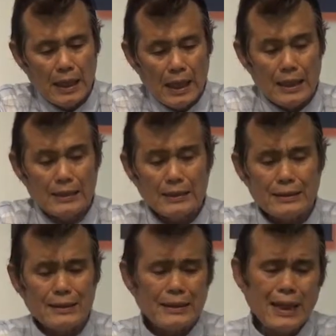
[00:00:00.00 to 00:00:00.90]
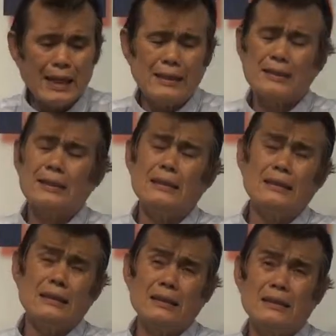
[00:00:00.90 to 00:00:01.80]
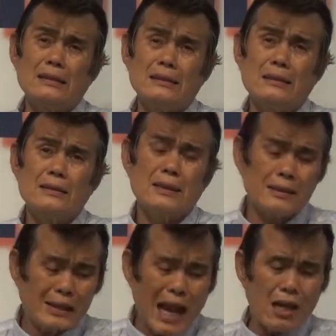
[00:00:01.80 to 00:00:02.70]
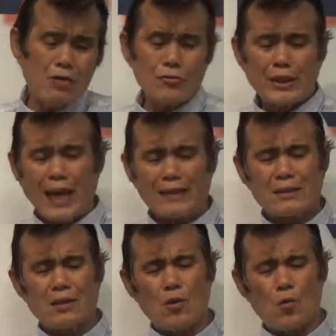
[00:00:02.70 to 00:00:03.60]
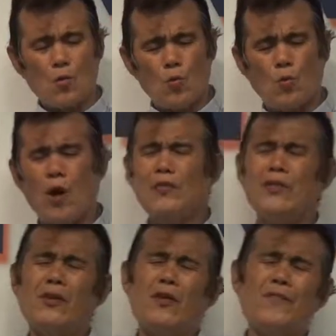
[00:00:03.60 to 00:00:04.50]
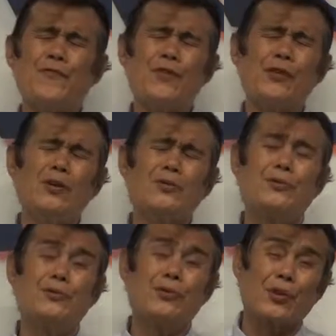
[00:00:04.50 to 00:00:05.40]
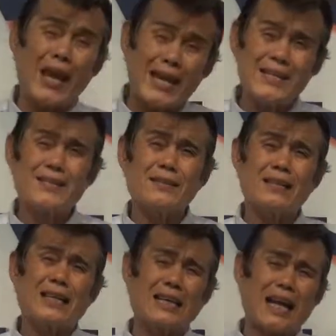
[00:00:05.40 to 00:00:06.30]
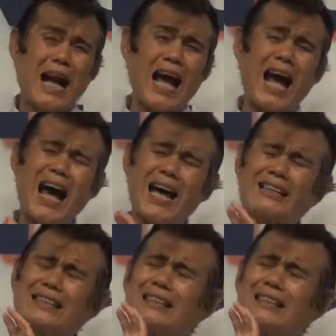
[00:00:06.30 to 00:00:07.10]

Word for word: And they did I look at the wonderful grace God